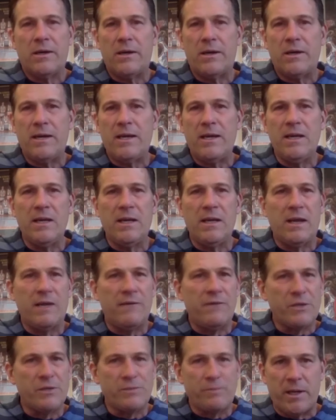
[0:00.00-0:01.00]
He
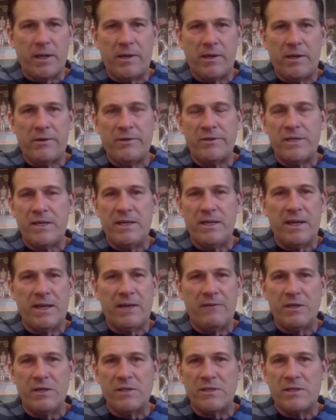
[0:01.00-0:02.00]
loved his players. He
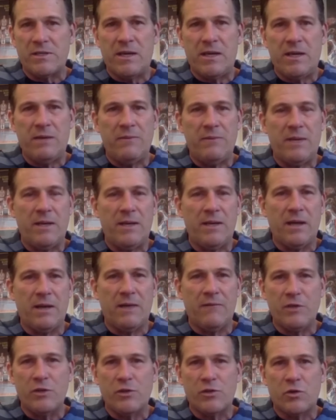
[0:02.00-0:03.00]
loved his team. He
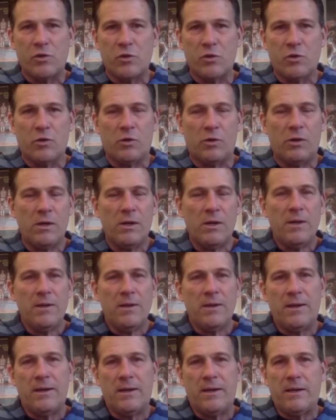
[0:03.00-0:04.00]
loved his school.
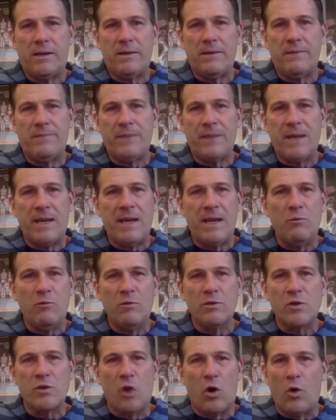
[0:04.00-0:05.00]
And he
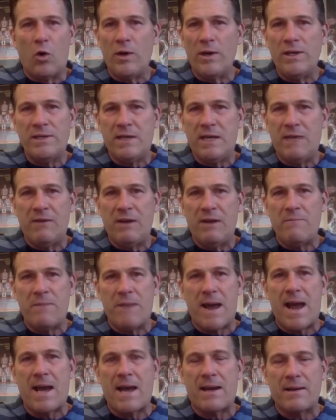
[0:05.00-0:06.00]
was always giving
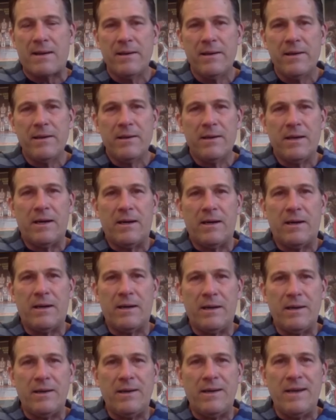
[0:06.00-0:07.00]
back.
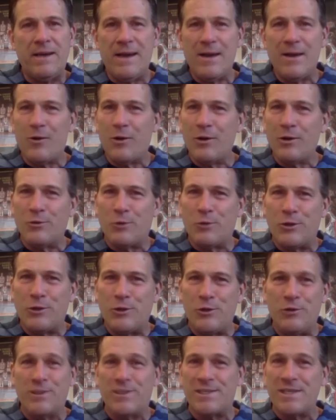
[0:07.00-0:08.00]
He didn't always
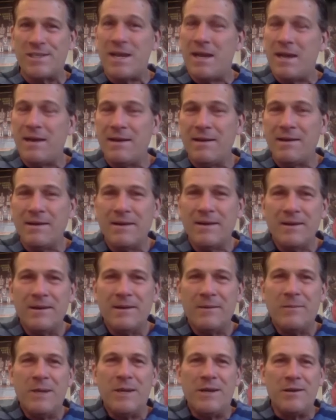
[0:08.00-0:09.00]
want you to see it,
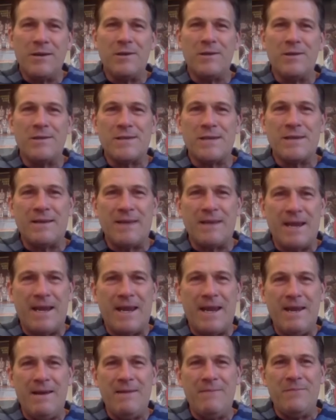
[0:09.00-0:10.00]
because I think
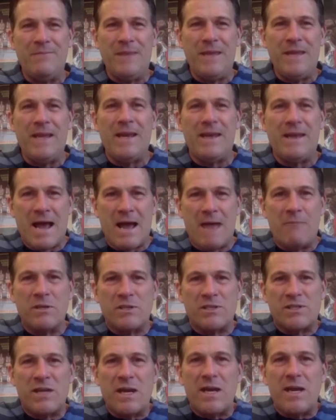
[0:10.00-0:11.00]
he needed that
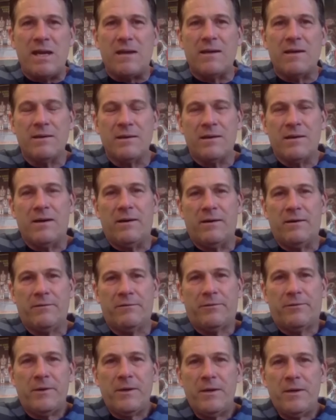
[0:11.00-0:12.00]
mystique
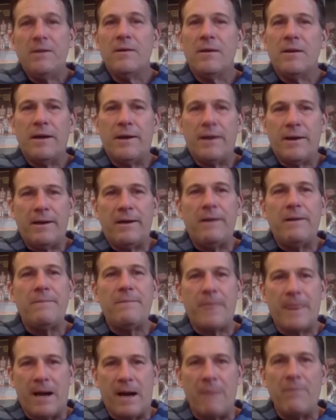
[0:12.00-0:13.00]
of
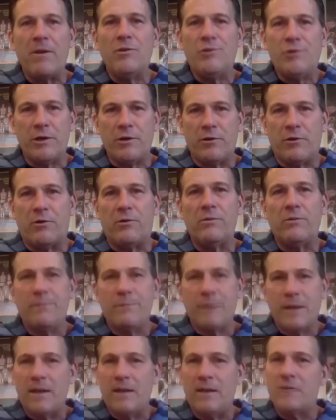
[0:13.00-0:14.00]
I'm the general
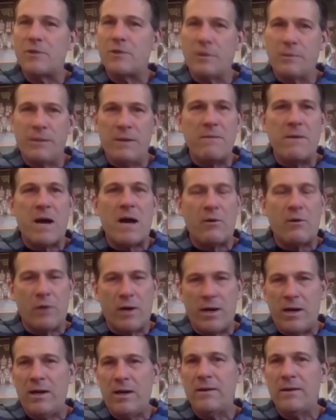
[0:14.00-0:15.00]
and it's going to be my
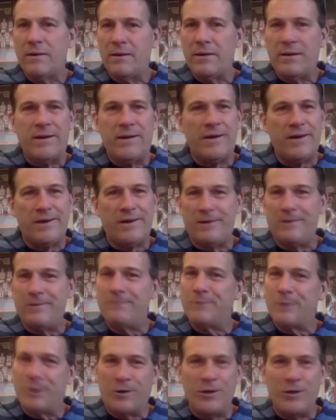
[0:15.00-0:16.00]
way
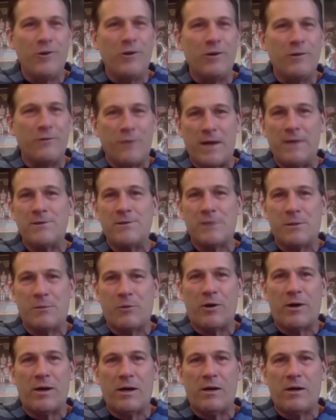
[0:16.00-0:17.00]
or you can find
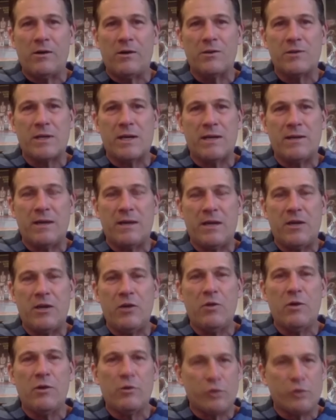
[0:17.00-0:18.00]
somewhere else. And I think
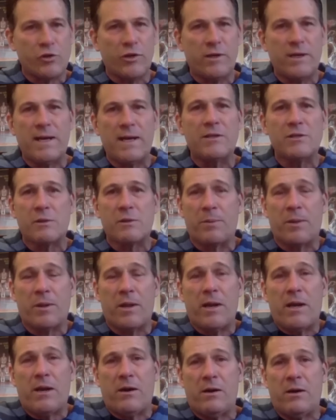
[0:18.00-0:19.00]
you understood that as a
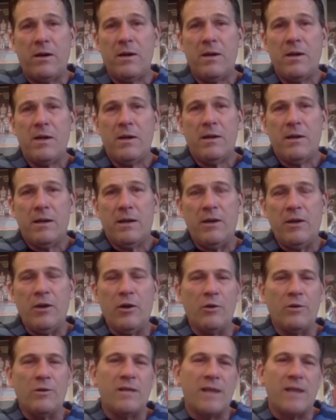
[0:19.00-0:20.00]
player. And, you
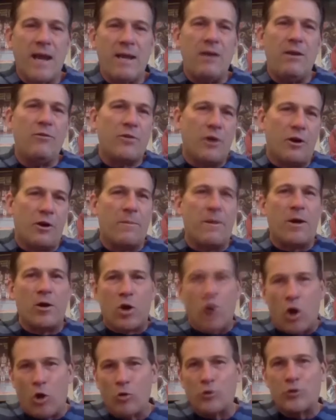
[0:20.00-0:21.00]
know, today you talk
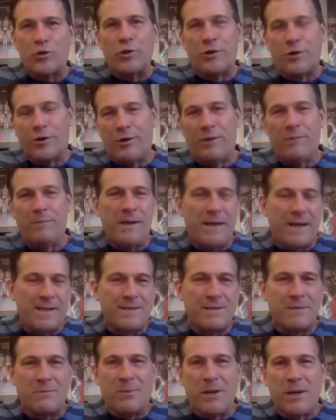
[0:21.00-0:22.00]
about culture. I mean,
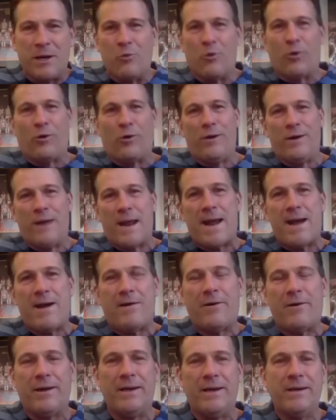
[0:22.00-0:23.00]
that's a big word
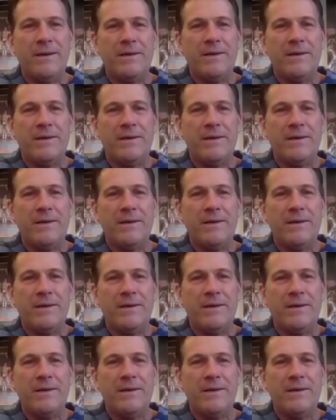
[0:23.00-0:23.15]
now. And,